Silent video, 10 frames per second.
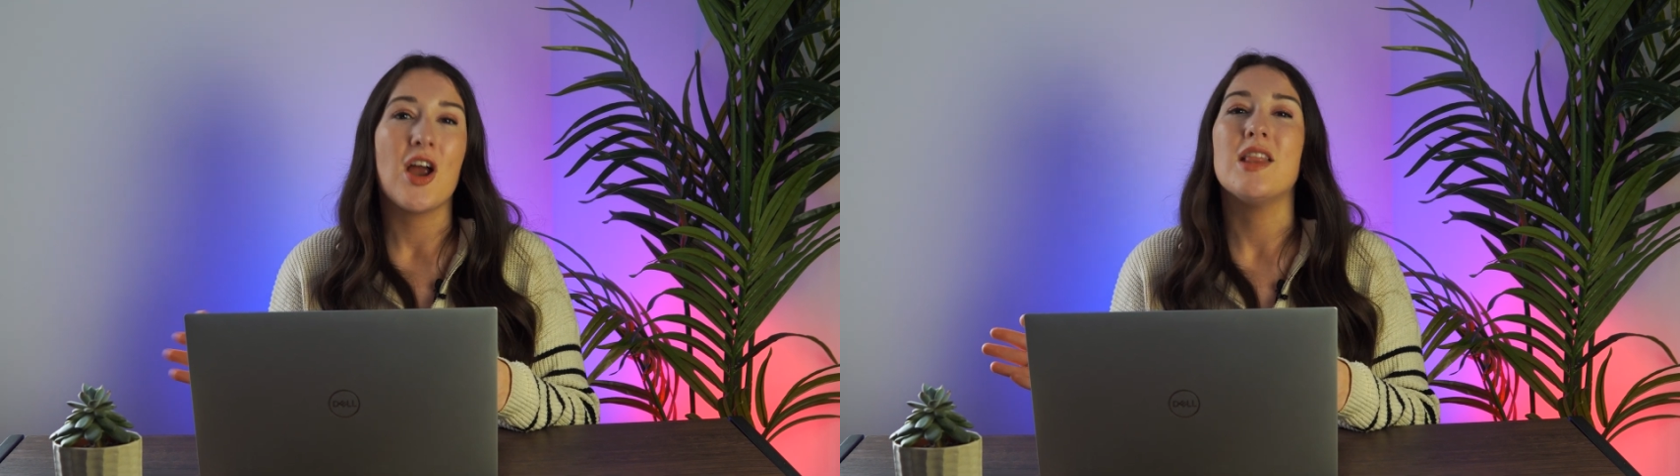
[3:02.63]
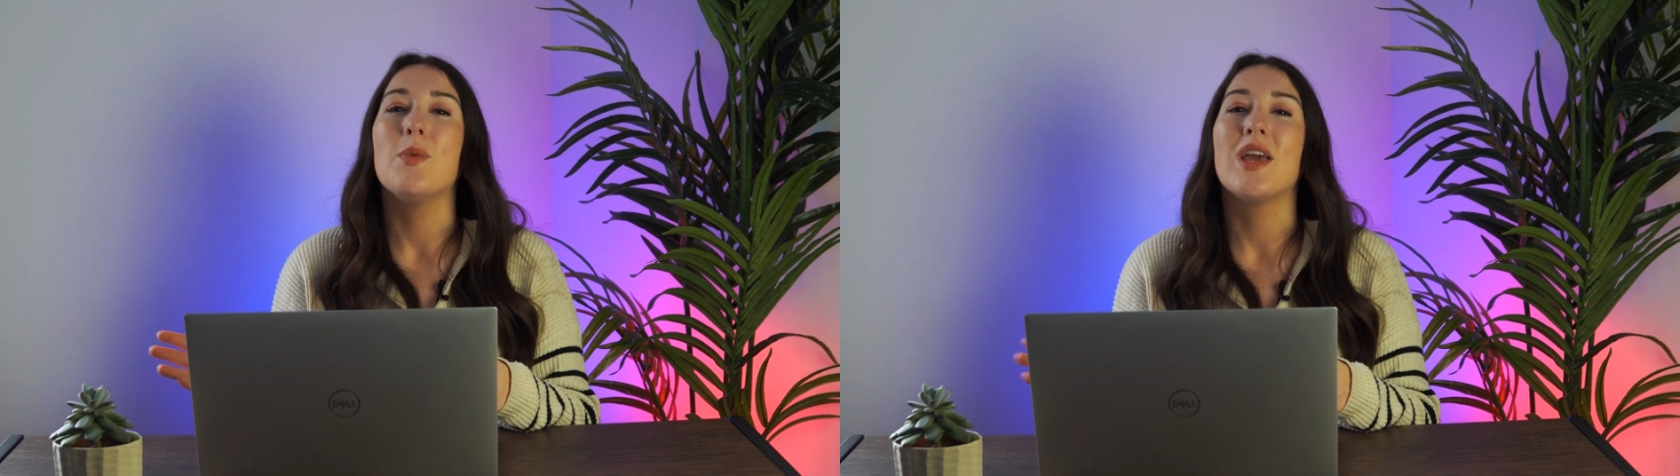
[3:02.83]

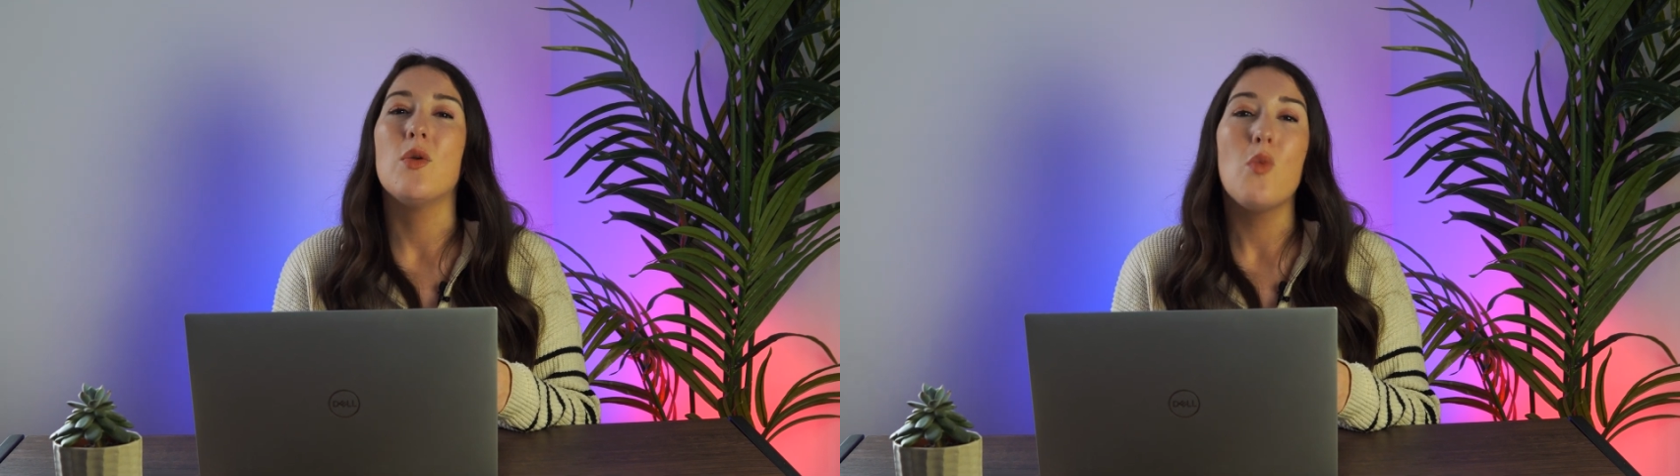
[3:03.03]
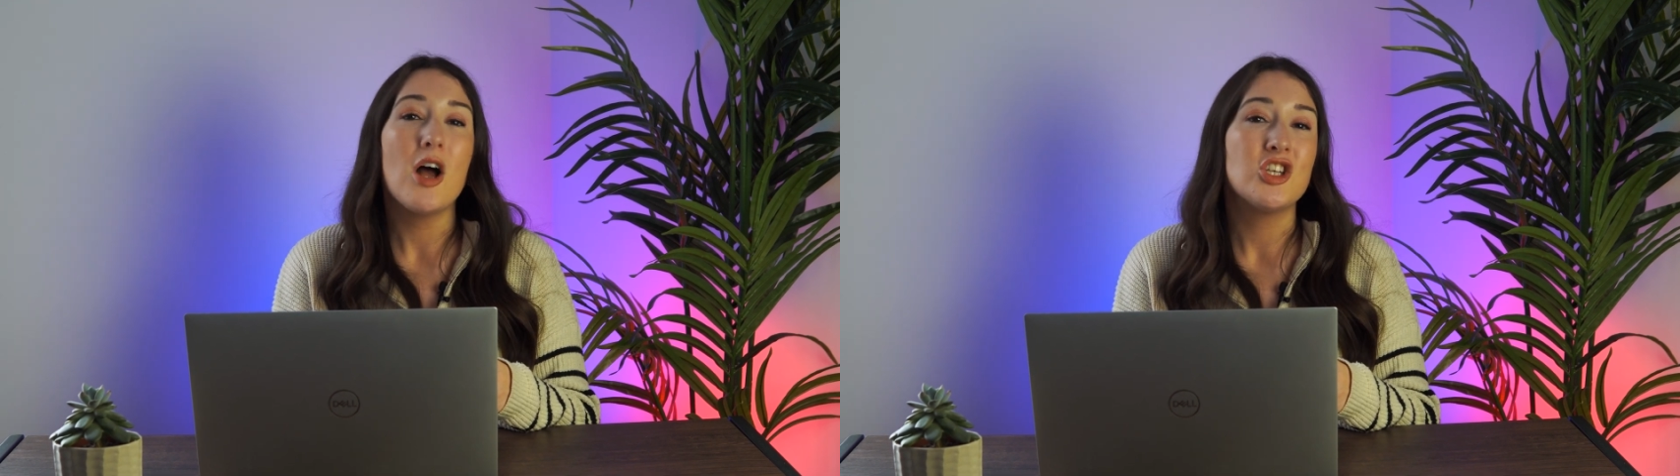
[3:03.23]
and then we
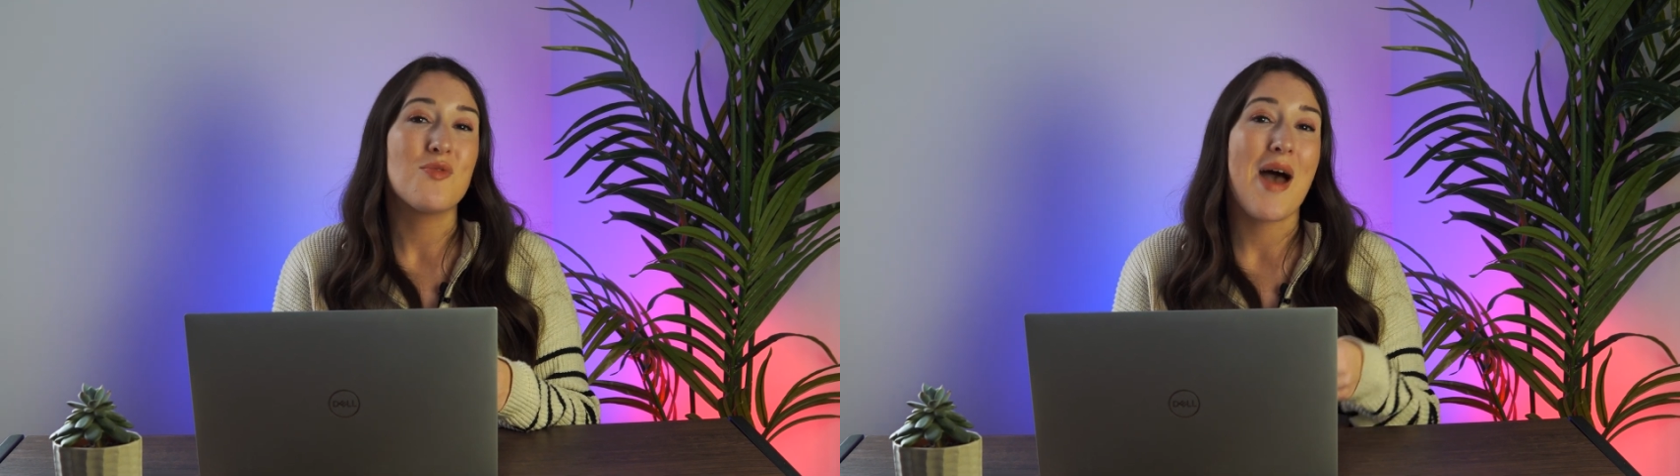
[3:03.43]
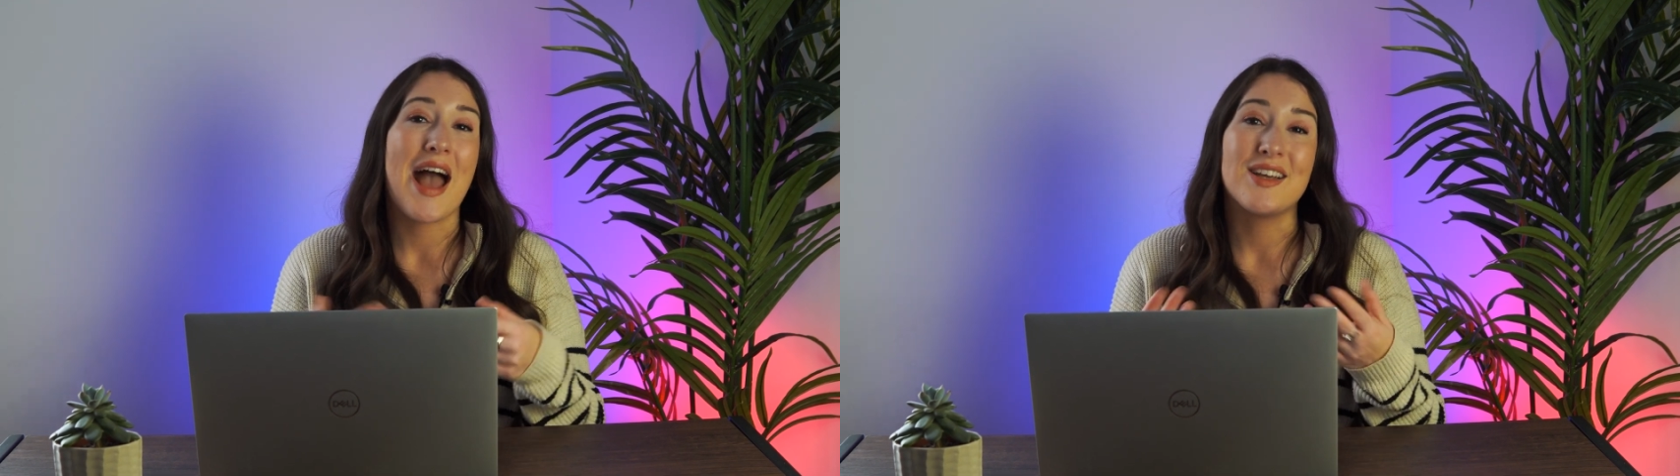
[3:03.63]
can watch it
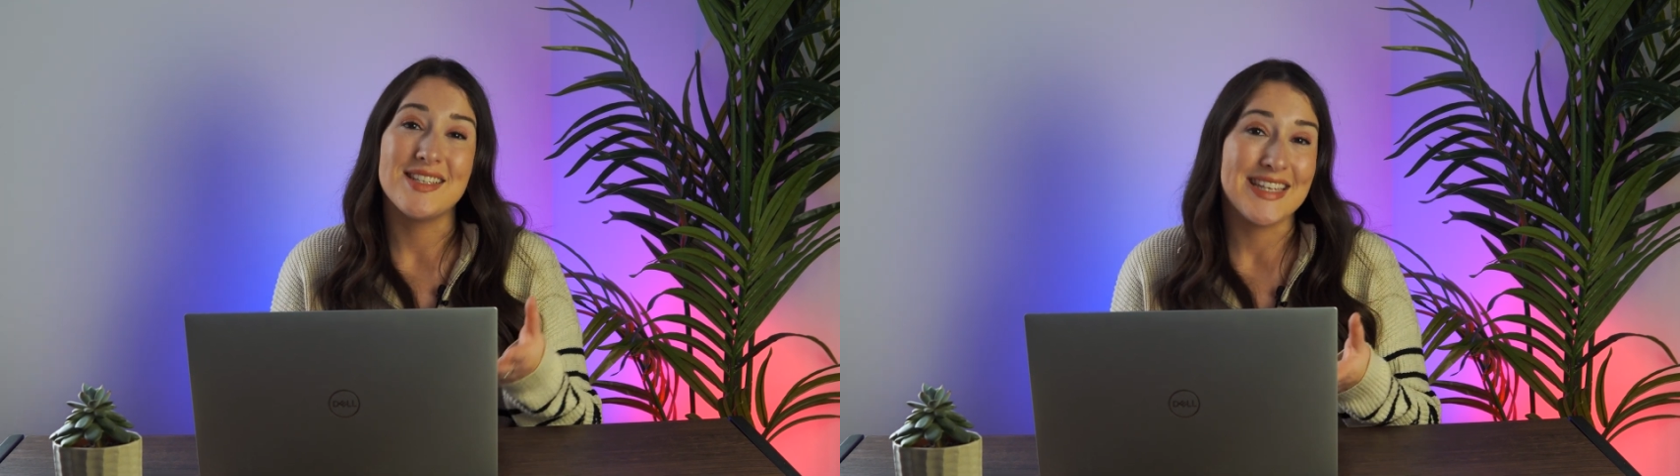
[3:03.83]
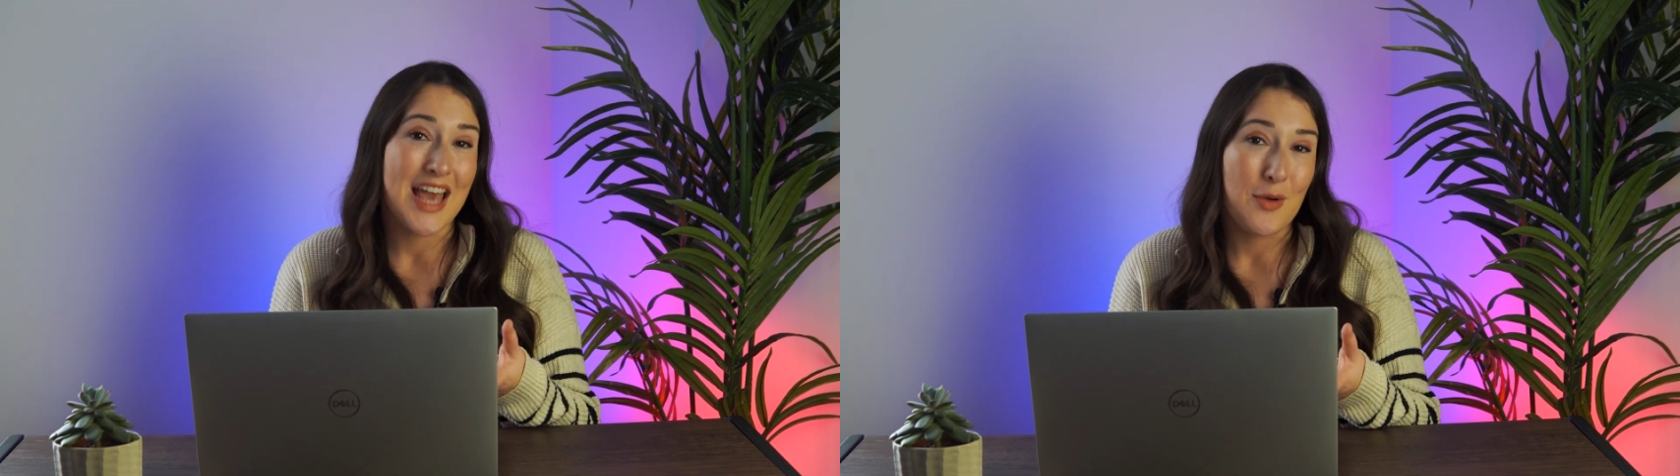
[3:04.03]
back to
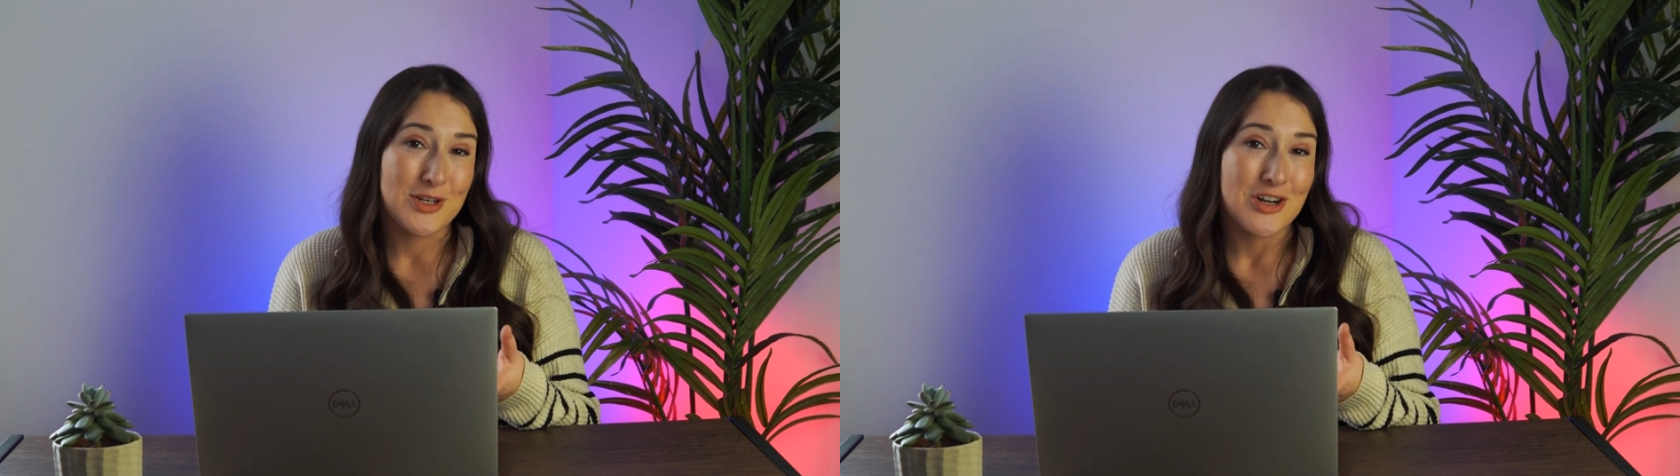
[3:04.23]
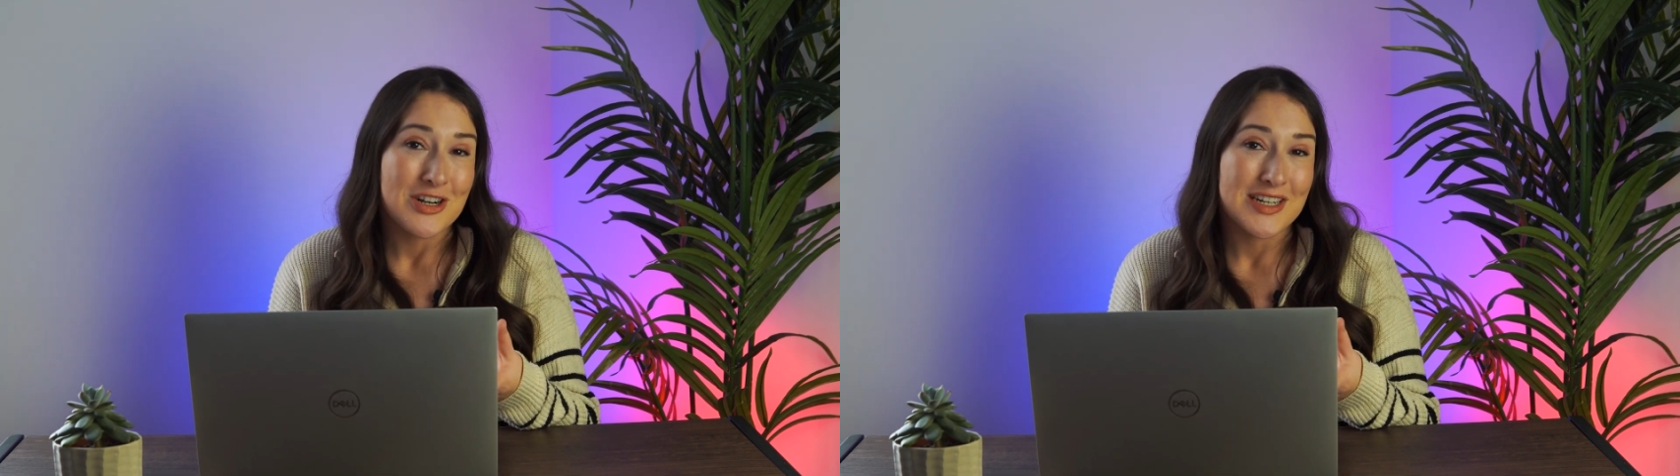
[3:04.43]
see how it
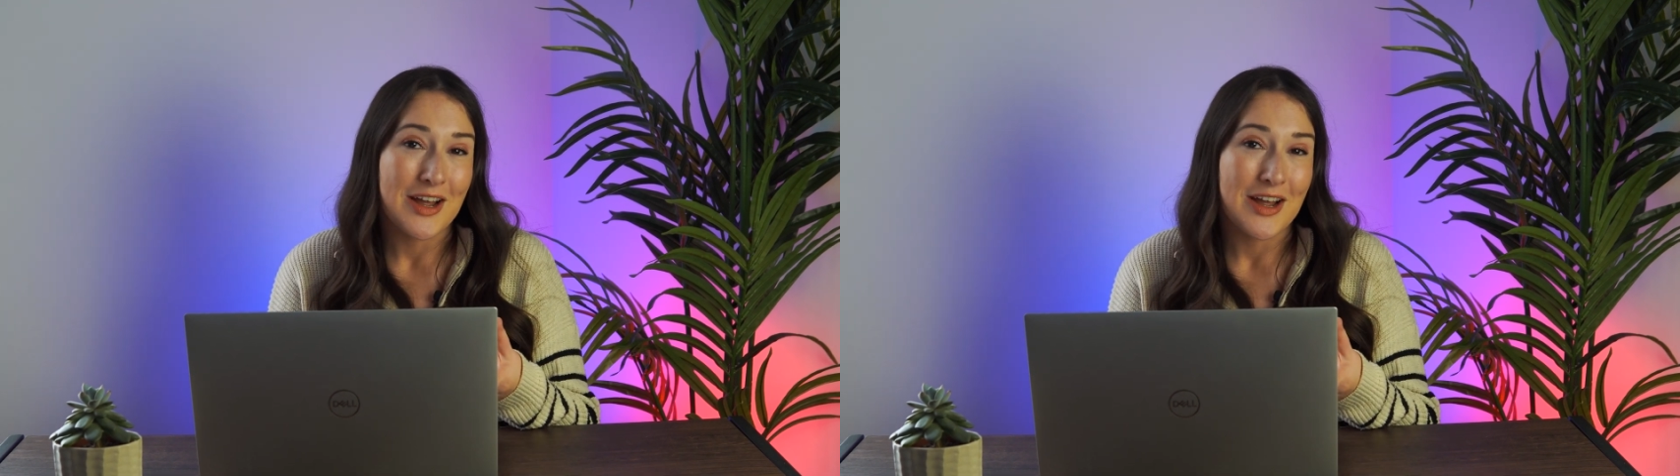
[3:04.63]
turned